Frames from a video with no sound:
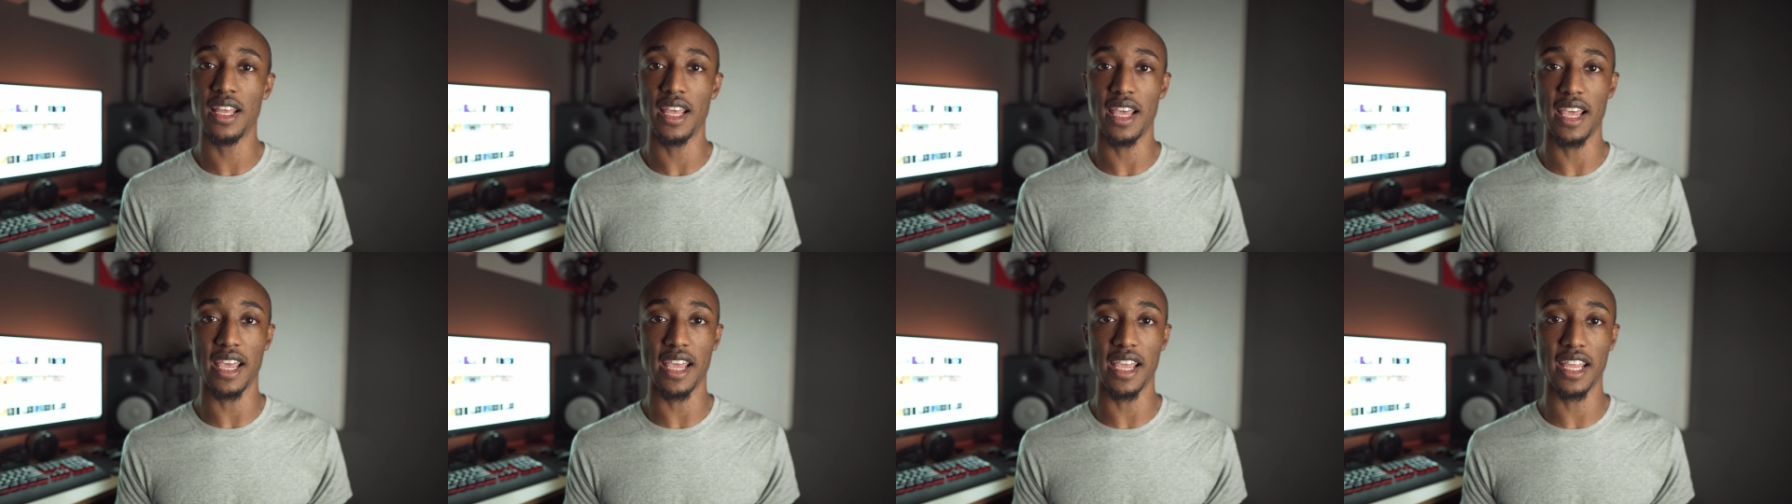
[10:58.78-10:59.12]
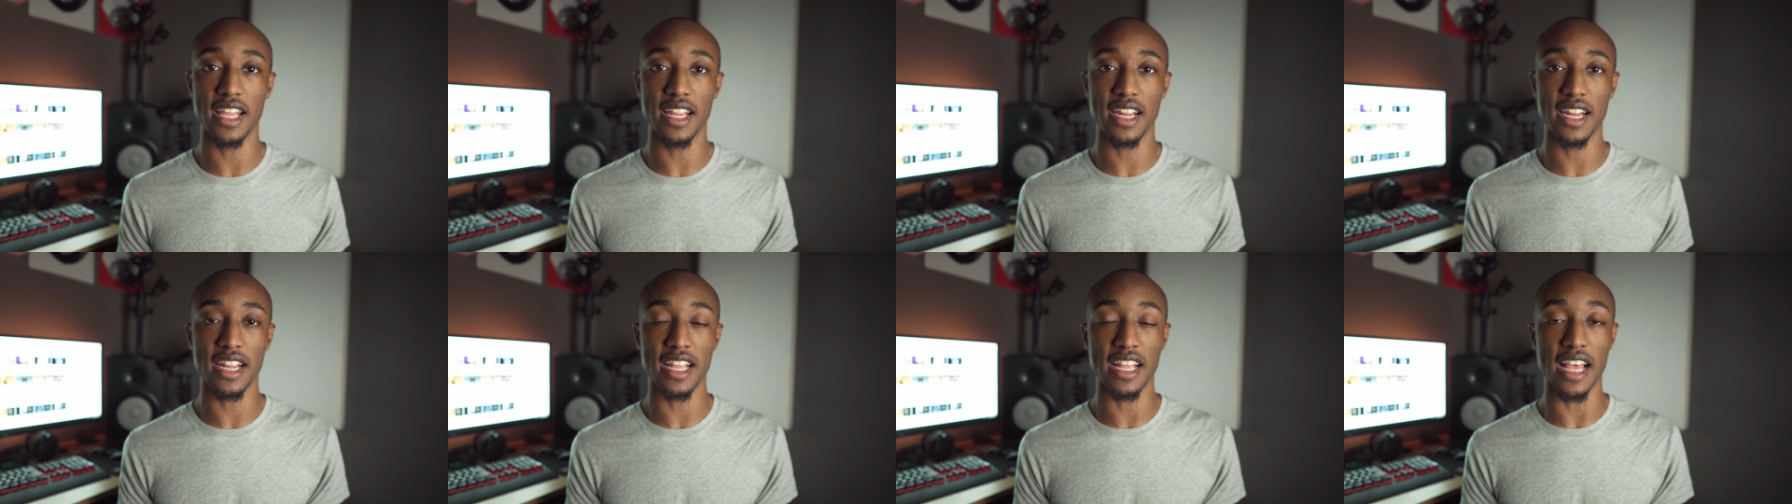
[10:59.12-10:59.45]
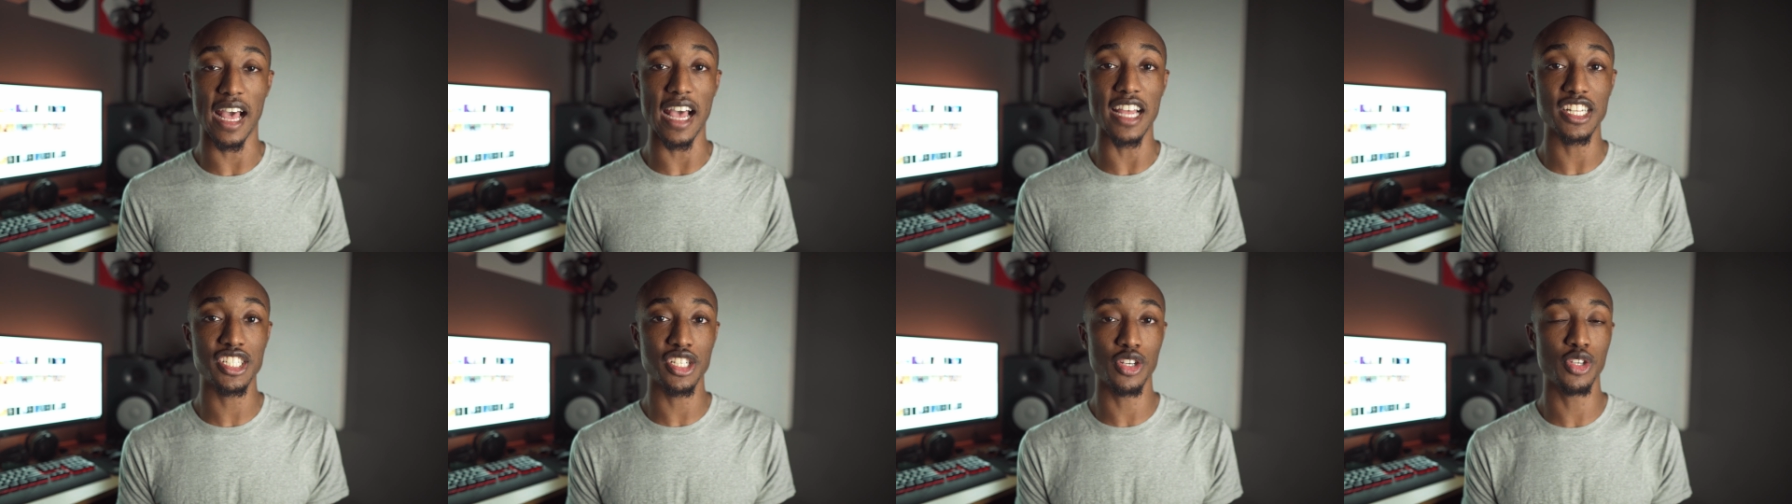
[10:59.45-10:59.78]
And
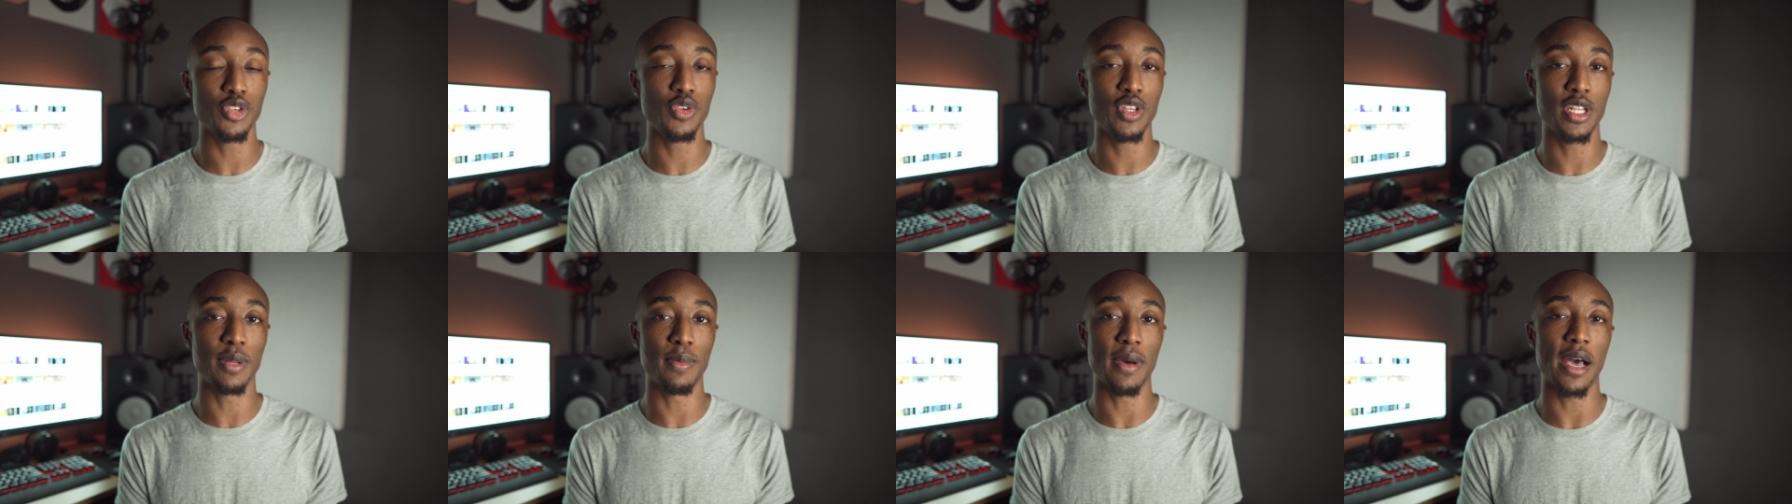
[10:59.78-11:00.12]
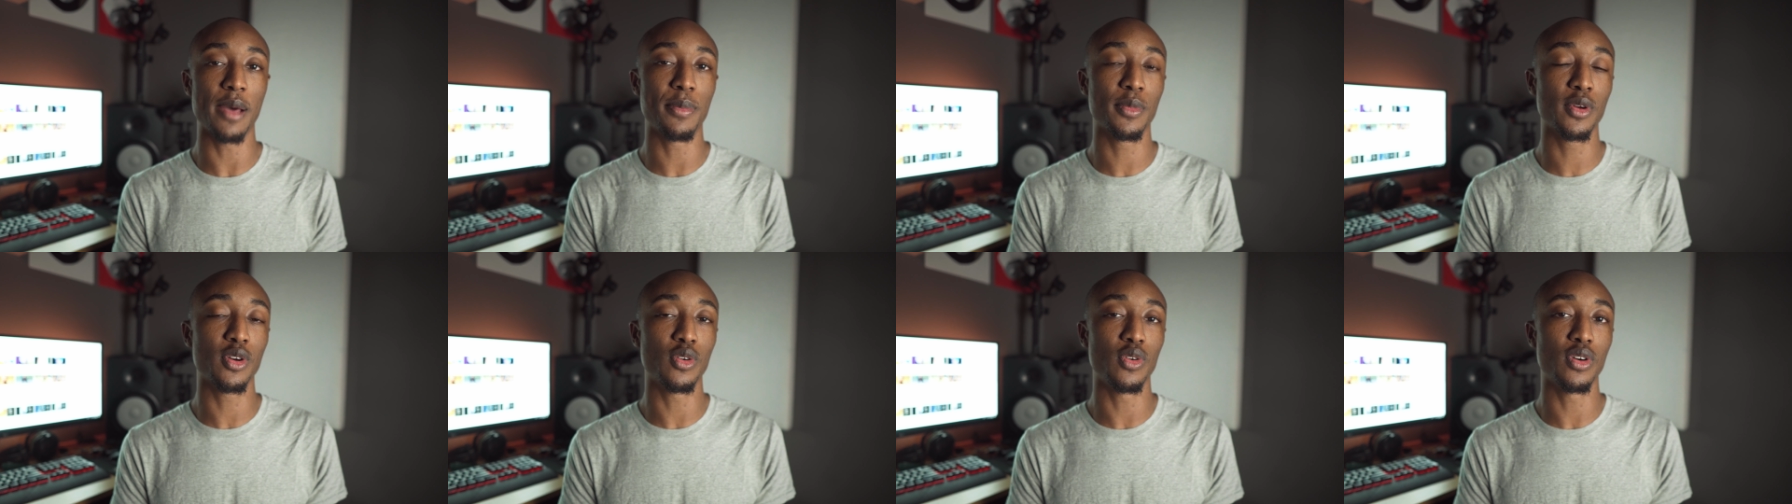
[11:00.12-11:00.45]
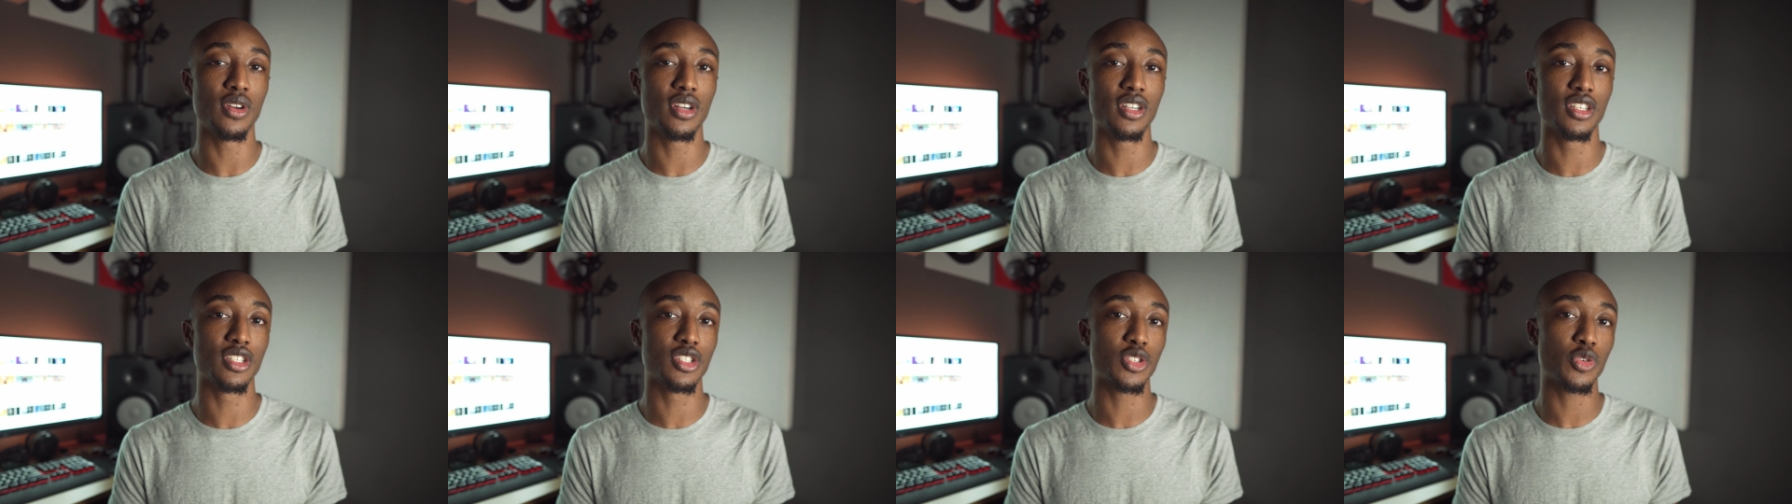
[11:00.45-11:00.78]
I show you in the bottom
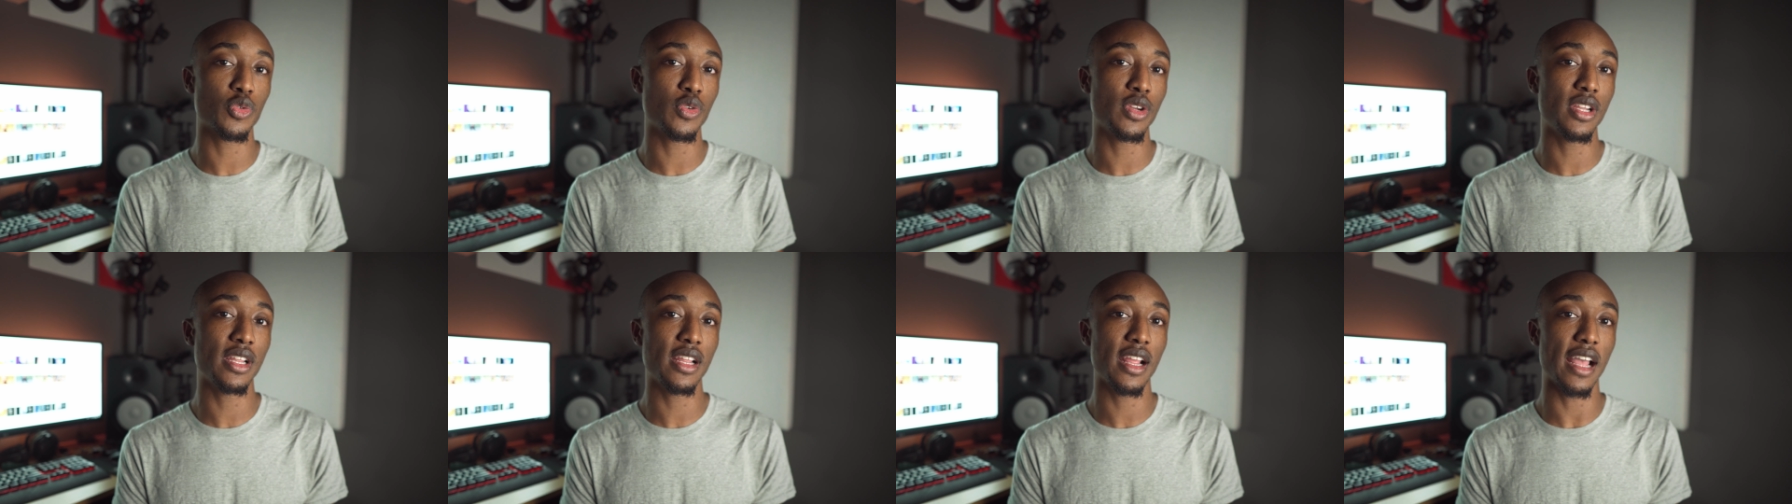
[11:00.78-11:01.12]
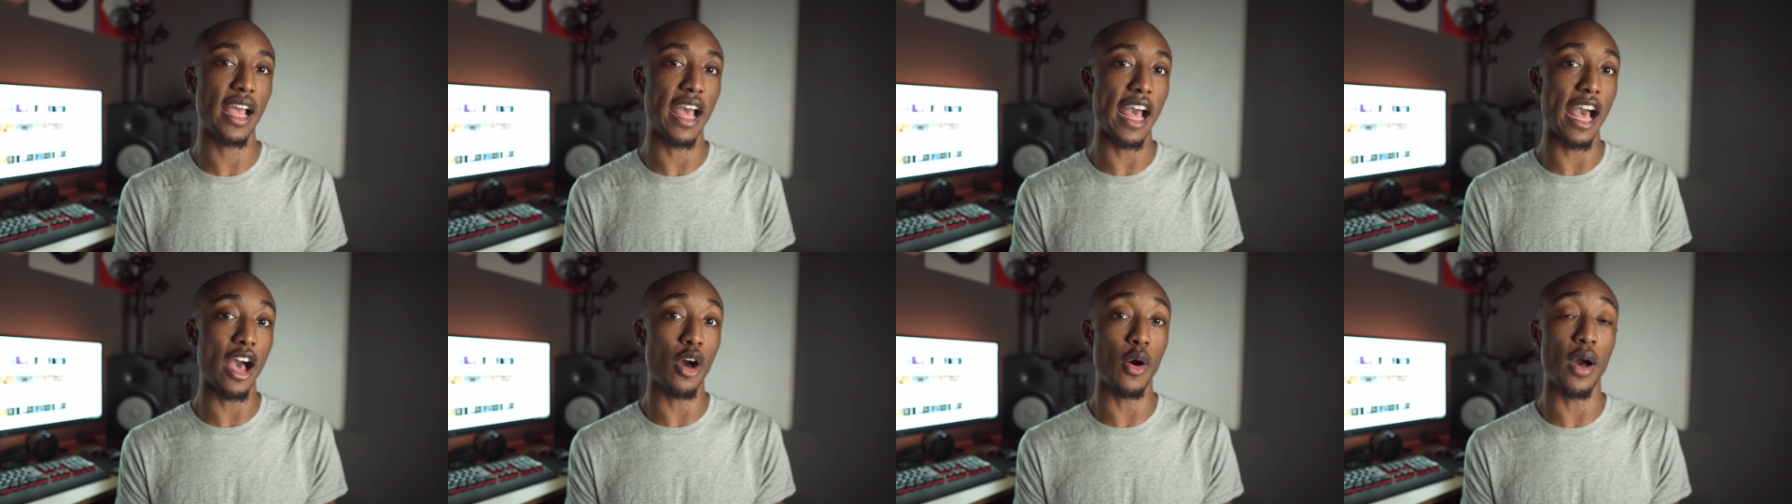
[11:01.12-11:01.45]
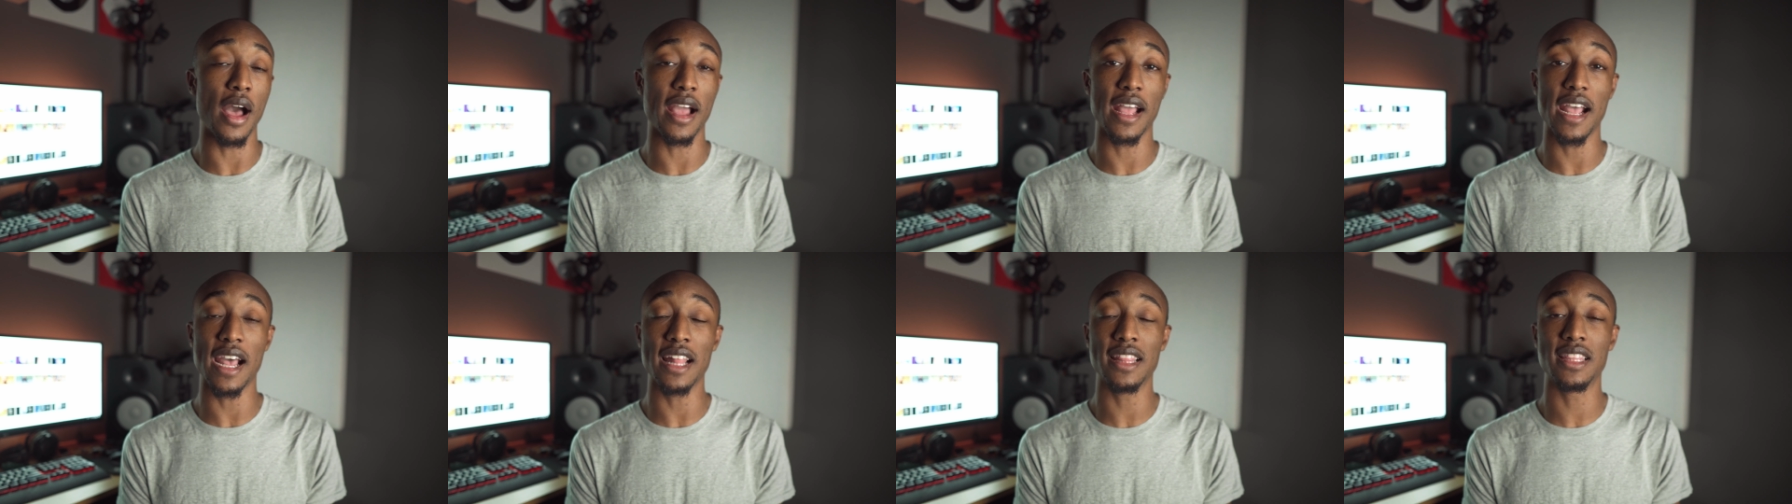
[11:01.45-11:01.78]
corner of the screen how
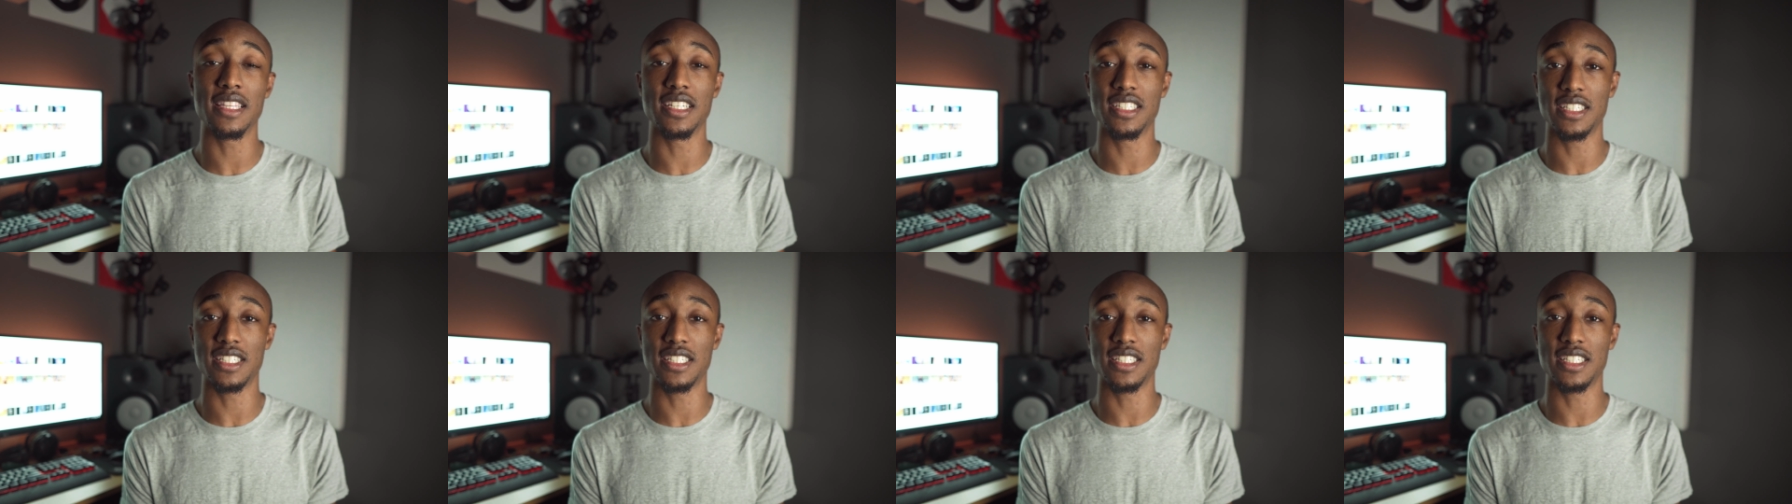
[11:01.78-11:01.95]
I got